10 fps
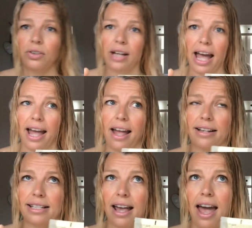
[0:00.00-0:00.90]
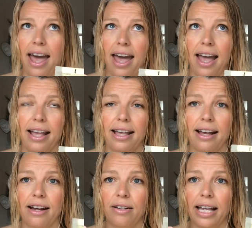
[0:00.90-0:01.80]
you'll get
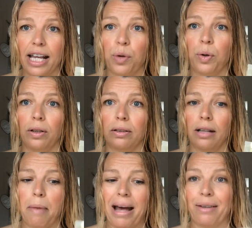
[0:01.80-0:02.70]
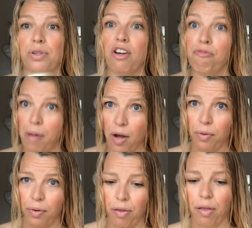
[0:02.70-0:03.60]
a equal amount of
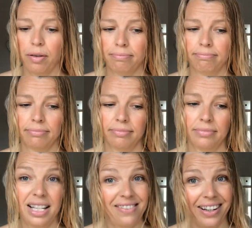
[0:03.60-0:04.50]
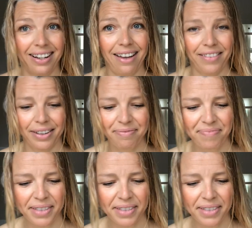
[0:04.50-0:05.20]
both. It's very clever.